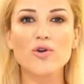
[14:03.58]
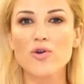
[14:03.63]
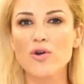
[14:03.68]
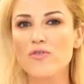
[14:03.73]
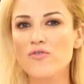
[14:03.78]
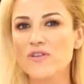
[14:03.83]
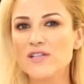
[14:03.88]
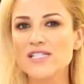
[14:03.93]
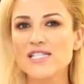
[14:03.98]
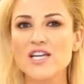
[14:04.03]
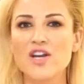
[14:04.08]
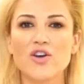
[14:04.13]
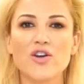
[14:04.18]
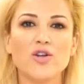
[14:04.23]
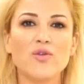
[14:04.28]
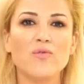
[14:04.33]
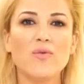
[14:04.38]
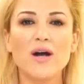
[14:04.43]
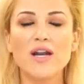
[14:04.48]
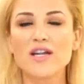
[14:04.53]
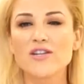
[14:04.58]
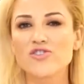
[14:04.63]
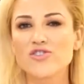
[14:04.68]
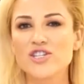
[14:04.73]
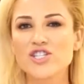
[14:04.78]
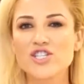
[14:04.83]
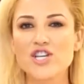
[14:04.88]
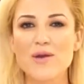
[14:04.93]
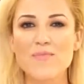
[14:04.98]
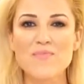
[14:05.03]
girlfriends here. You want to
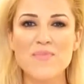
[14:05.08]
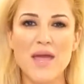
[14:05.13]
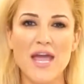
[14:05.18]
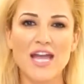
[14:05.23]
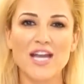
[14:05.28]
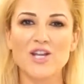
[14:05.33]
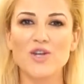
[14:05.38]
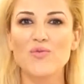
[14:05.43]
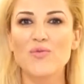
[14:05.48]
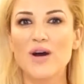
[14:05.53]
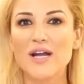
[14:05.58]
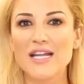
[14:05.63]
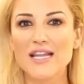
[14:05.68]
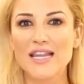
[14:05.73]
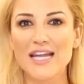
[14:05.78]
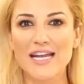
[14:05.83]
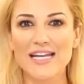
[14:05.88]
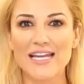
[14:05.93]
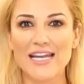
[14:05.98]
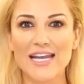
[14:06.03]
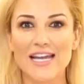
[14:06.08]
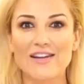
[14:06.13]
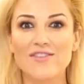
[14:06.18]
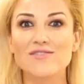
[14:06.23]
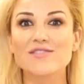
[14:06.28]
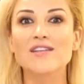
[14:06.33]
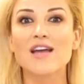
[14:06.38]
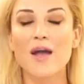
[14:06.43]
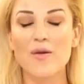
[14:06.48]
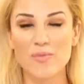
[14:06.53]
drink champagne. You want to light
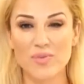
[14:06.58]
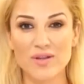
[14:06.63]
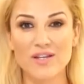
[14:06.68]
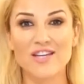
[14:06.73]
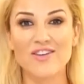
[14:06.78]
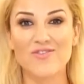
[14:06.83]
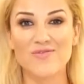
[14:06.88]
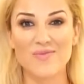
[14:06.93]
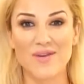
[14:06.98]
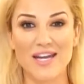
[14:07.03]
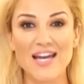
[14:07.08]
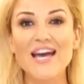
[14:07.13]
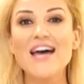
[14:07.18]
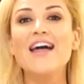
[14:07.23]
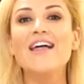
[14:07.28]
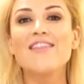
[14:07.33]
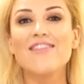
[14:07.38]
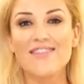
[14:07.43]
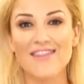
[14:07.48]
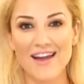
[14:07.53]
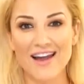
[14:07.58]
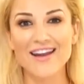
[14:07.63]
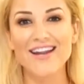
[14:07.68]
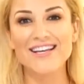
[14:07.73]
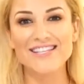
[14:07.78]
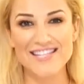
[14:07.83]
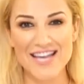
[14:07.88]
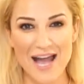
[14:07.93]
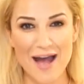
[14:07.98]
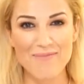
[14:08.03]
candles. And believe me, that
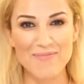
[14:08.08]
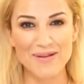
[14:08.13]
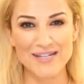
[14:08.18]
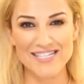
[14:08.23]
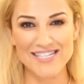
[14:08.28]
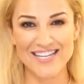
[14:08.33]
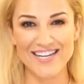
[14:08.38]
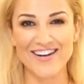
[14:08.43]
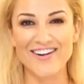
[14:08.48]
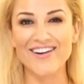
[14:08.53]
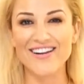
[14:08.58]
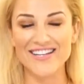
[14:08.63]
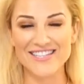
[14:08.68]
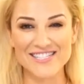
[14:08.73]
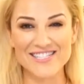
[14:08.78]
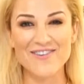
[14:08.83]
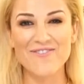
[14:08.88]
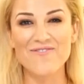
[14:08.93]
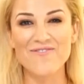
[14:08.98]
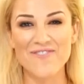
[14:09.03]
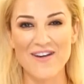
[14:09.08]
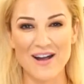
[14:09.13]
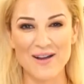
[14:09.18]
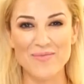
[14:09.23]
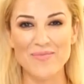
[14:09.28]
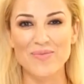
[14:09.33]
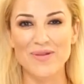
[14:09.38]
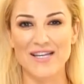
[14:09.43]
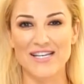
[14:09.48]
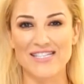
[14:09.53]
has happened here. It's a
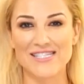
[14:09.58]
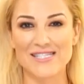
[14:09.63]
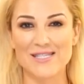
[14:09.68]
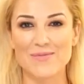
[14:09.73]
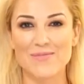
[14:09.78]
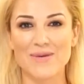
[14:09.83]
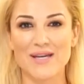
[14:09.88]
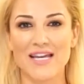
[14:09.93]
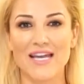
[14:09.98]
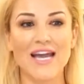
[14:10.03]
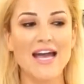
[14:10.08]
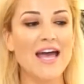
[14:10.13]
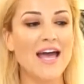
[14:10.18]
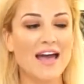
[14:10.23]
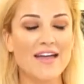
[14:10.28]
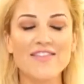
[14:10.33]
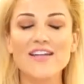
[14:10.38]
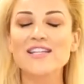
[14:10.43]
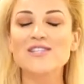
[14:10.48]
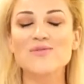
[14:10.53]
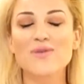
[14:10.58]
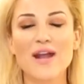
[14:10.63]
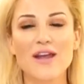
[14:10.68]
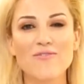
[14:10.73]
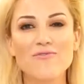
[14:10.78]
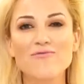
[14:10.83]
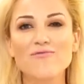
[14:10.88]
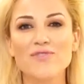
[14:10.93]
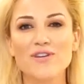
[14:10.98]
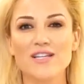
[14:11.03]
fun place to be. And that's what I
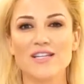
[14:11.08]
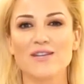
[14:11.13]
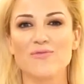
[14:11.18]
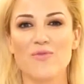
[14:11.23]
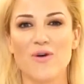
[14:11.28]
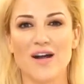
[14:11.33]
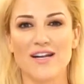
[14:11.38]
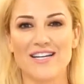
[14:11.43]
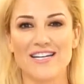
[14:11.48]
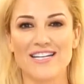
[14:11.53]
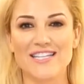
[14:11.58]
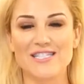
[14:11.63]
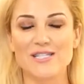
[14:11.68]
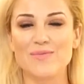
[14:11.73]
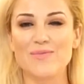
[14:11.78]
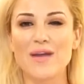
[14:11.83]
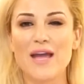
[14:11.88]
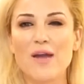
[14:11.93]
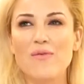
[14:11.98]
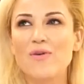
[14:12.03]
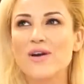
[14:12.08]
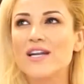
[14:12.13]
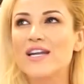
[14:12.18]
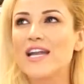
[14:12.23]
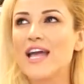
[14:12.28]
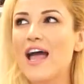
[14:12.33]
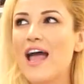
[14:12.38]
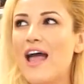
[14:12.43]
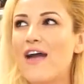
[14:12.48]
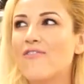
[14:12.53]
really wanted it to be. I
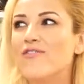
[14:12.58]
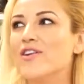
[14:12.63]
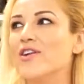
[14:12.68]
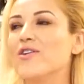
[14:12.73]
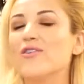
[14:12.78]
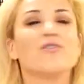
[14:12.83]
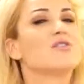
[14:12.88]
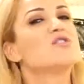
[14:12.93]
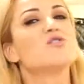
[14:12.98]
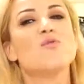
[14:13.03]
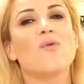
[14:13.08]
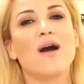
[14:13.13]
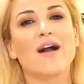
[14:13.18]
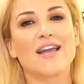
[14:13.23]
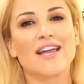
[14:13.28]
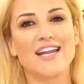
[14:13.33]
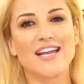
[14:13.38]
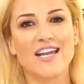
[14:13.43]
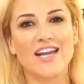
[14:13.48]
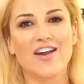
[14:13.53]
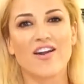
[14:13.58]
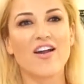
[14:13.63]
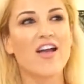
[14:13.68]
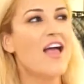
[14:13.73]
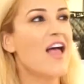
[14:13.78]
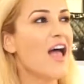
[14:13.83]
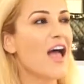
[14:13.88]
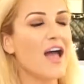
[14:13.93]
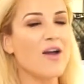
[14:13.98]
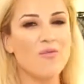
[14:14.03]
wanted every girl to walk in here
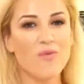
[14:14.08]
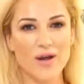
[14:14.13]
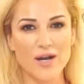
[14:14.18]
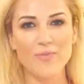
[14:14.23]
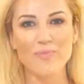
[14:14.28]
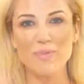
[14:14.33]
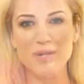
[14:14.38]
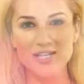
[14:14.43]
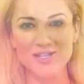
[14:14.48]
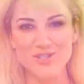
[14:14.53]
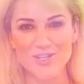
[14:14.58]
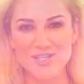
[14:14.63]
and want to play